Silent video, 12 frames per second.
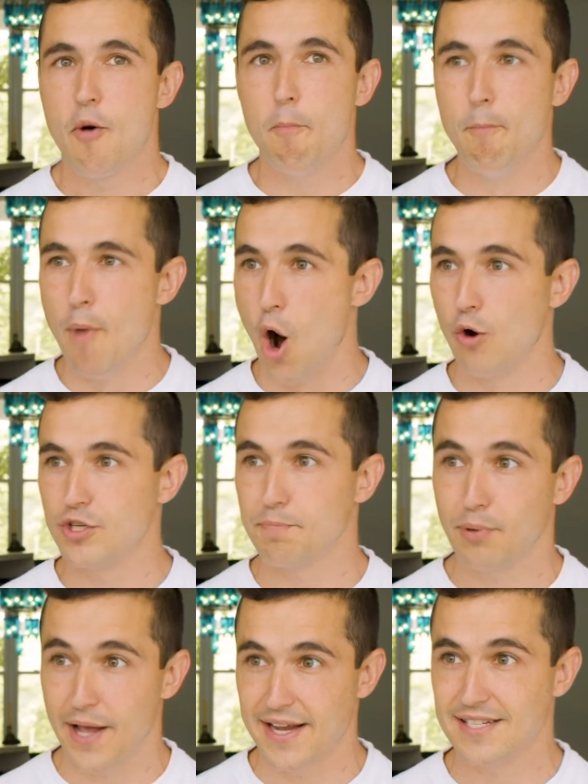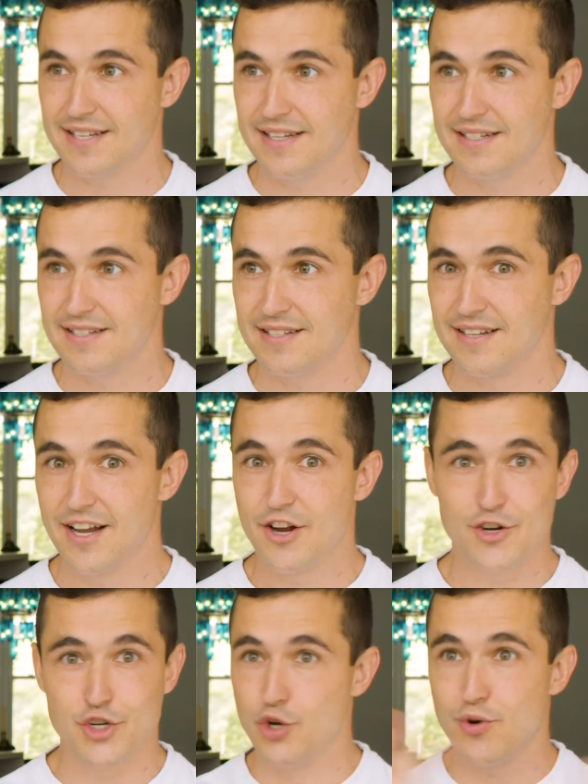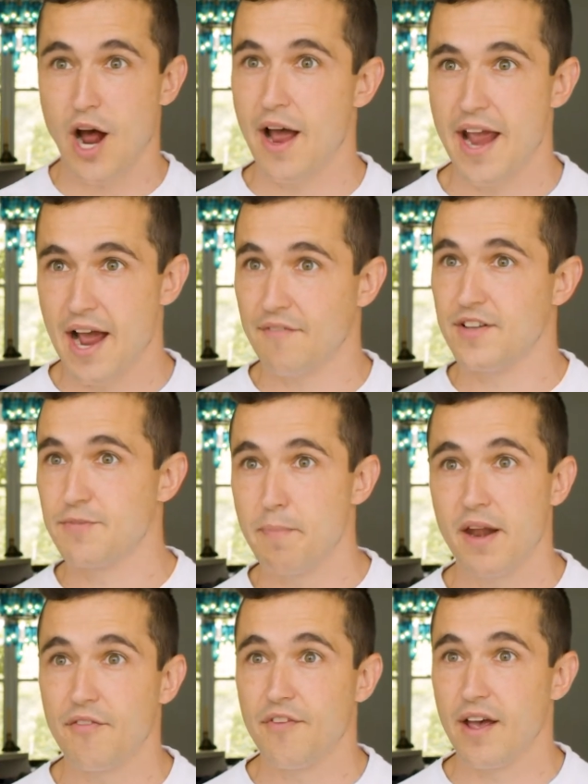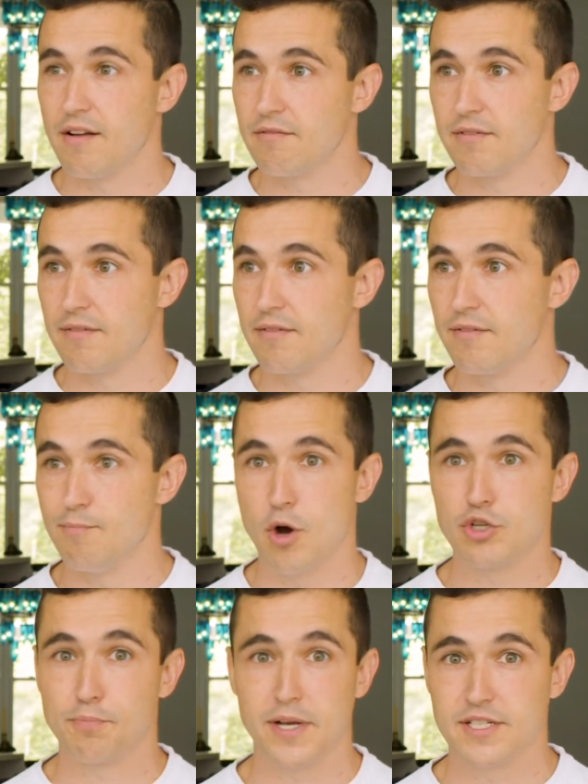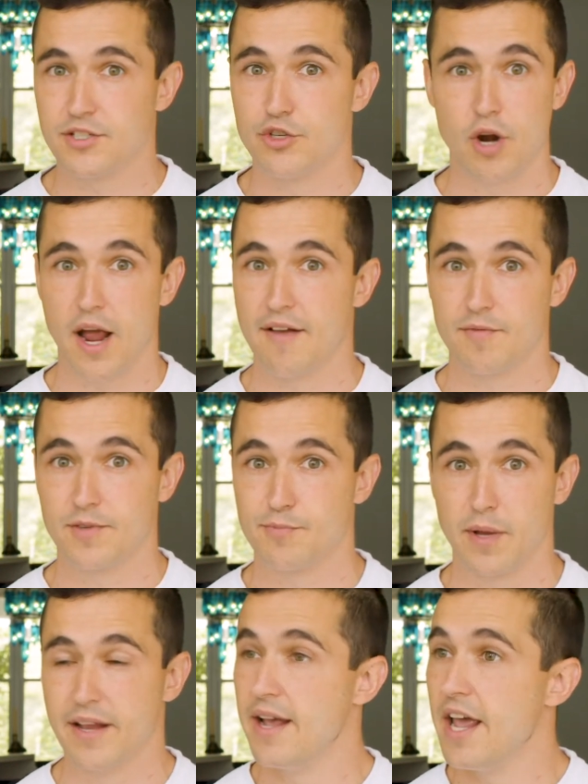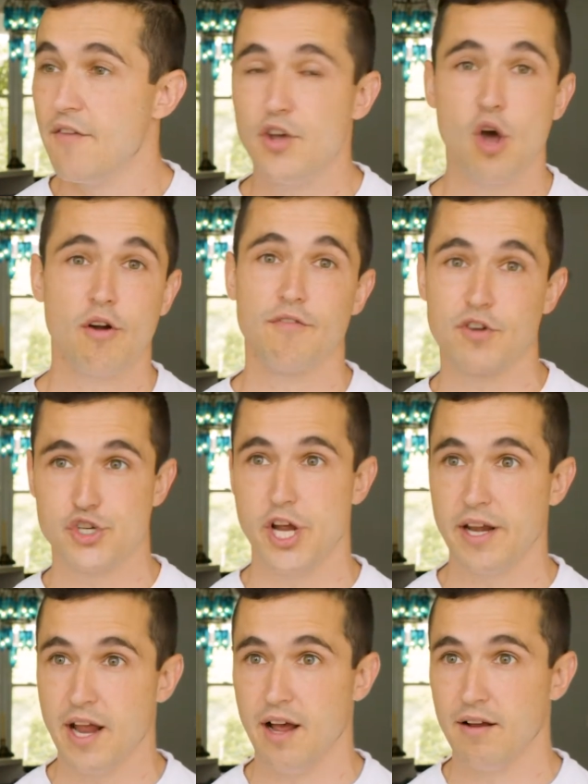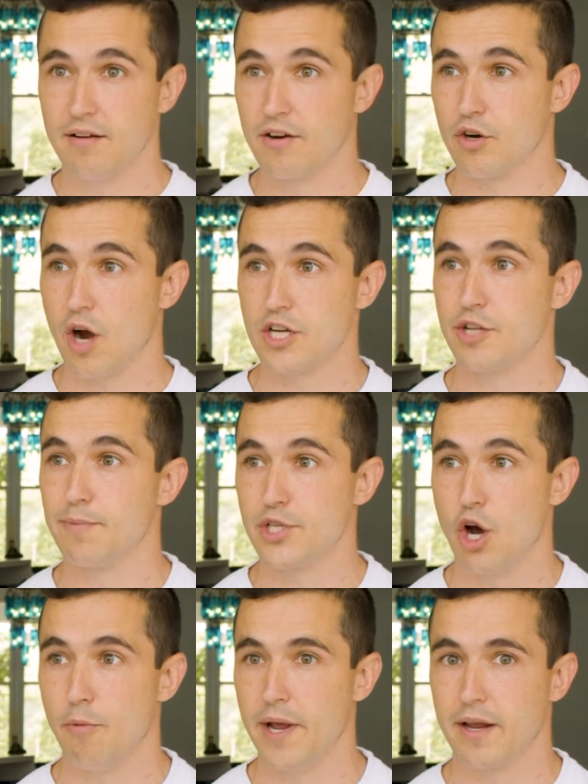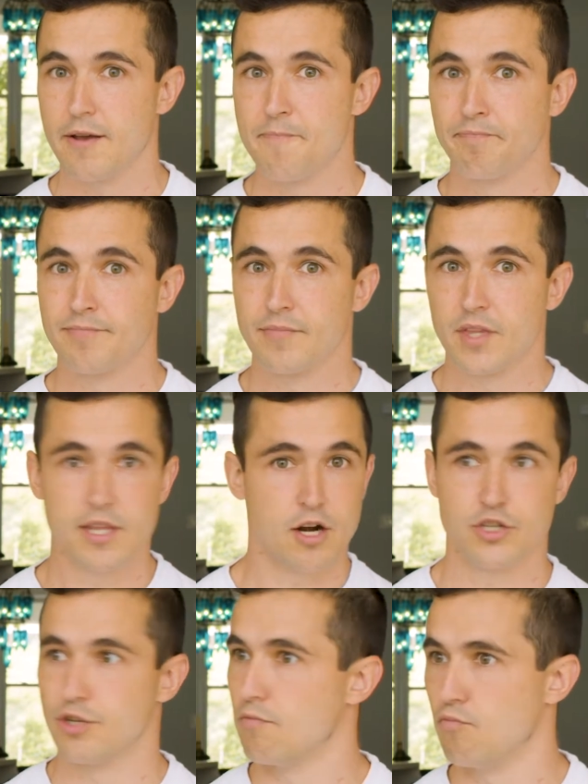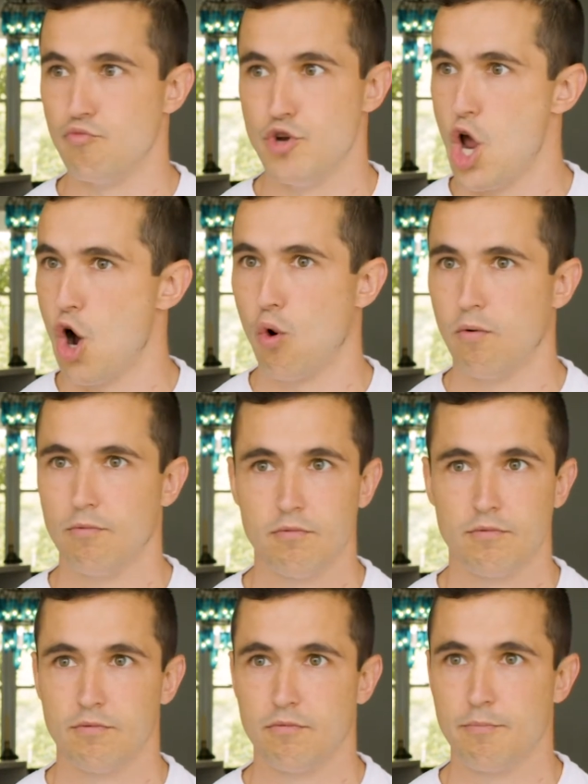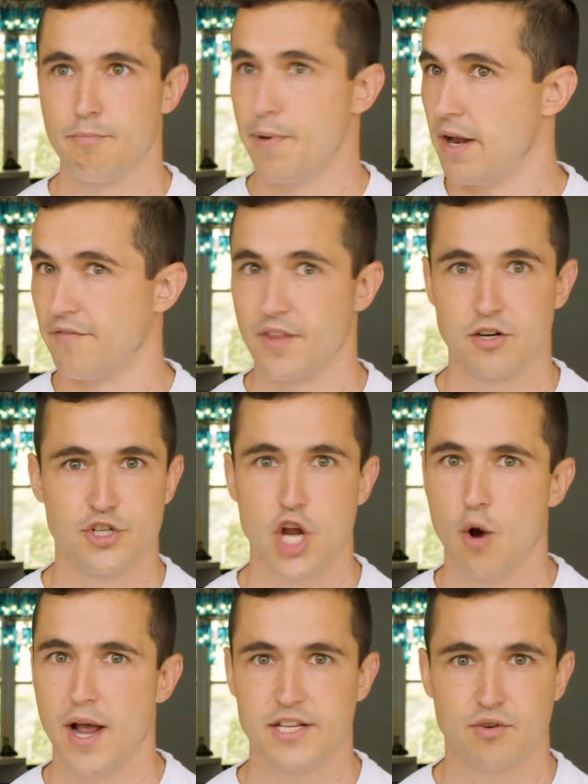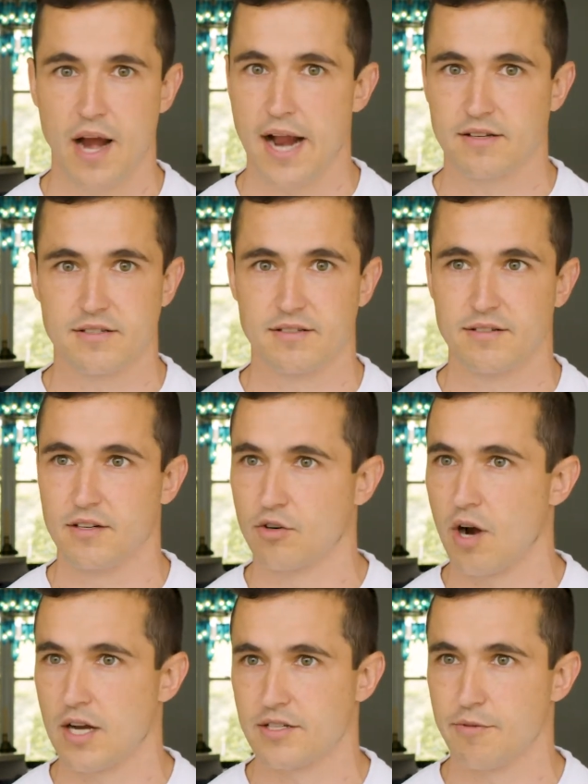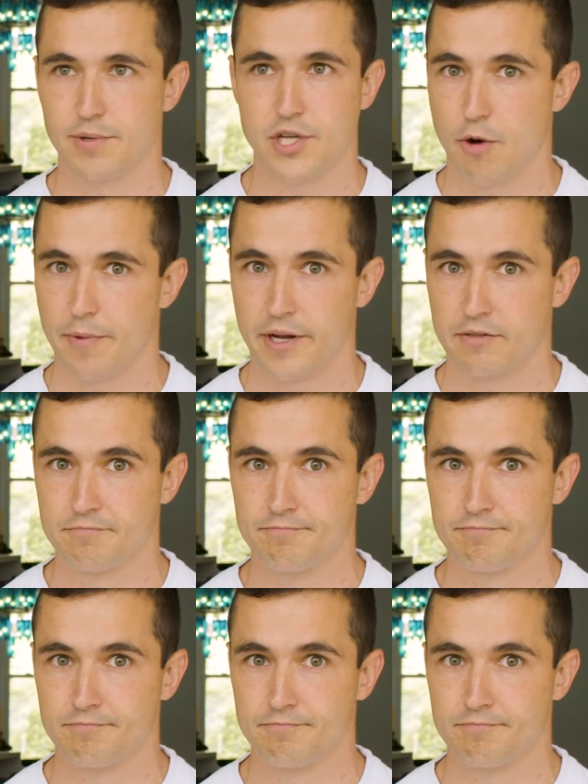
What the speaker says: Most places do not have this benefit. Most places do not have this benefit. If you go to Virginia, across the Potomac, there's no benefit. There's no SRECs across the Potomac.